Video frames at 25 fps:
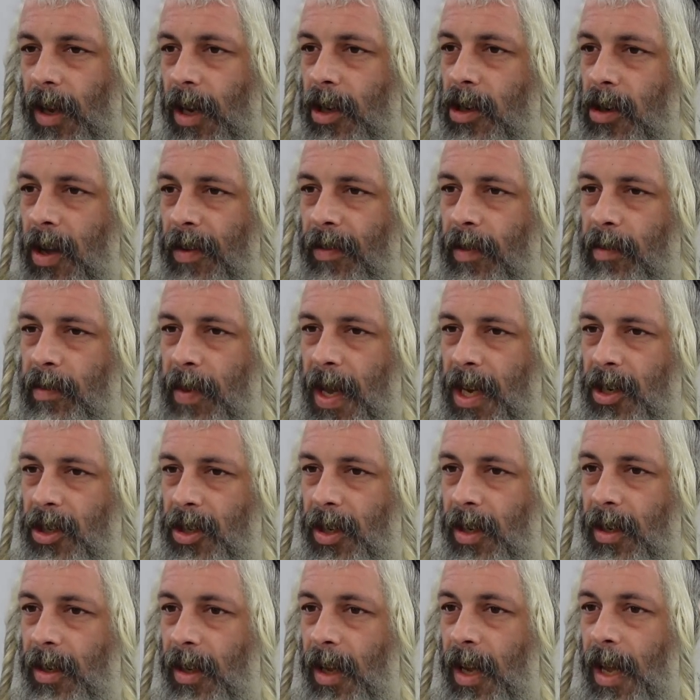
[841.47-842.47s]
and you have a
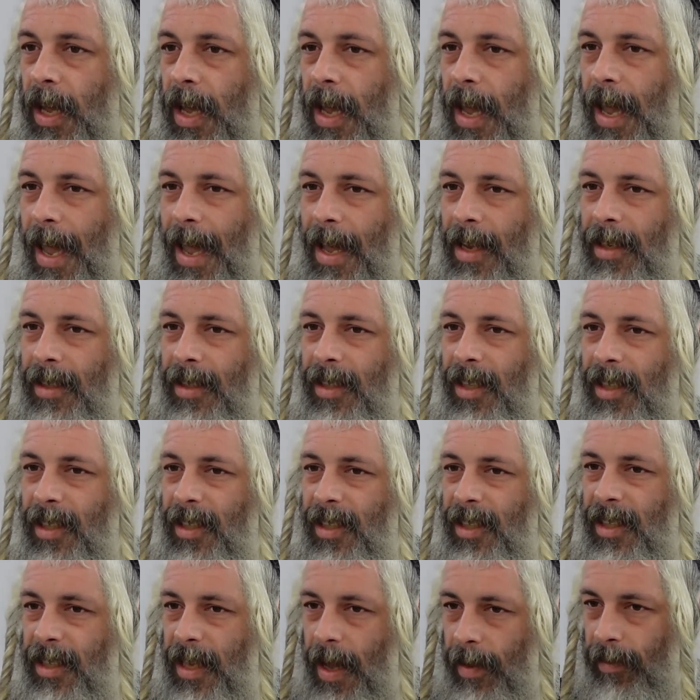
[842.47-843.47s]
patient, and
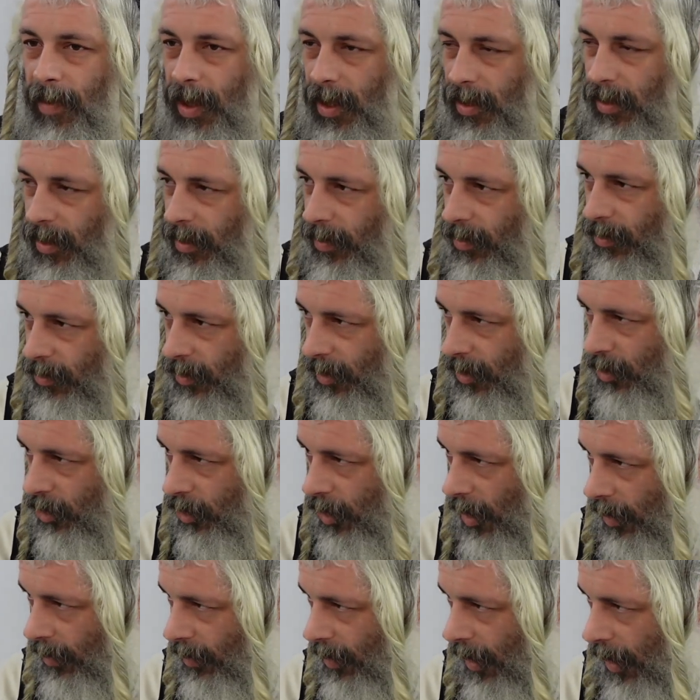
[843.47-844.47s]
systemically there's a
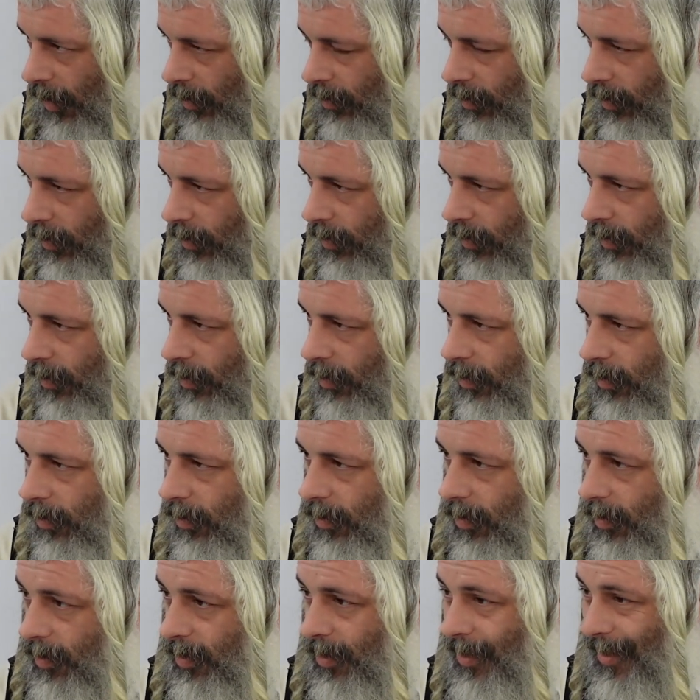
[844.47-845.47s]
shutdown.
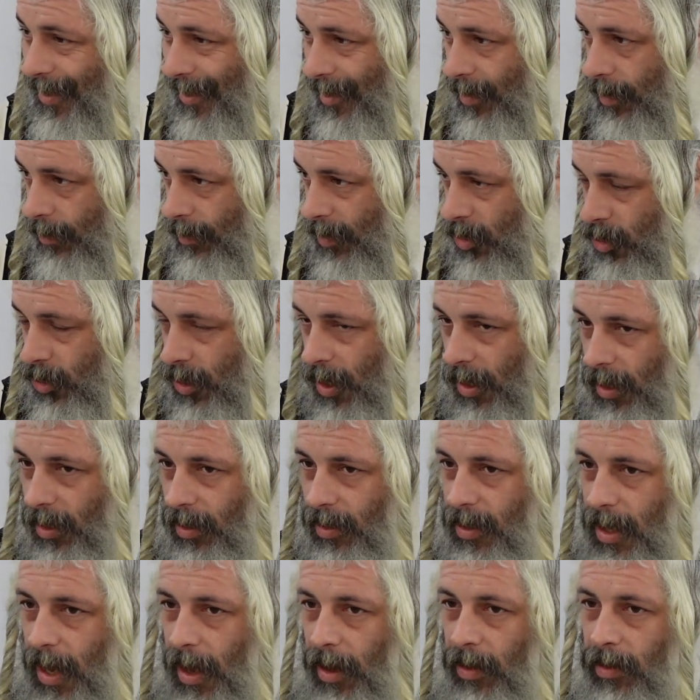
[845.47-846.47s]
The system is shutting
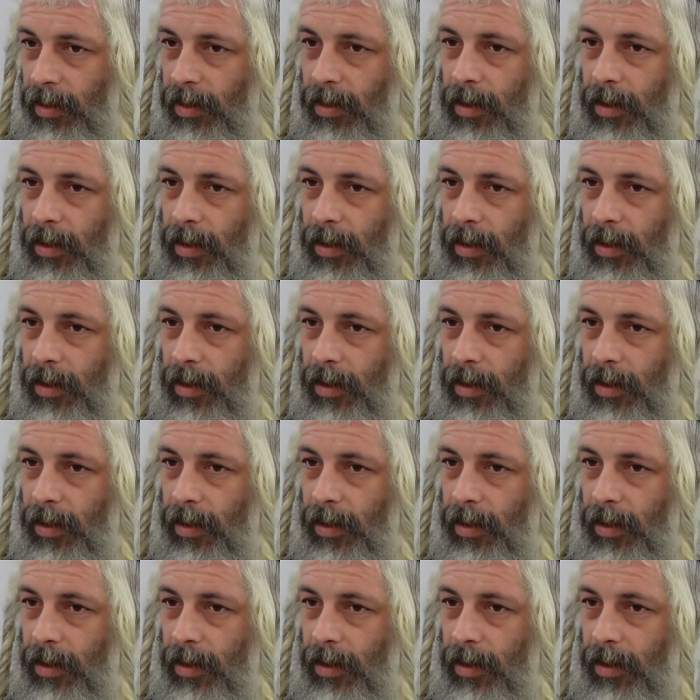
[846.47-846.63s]
down.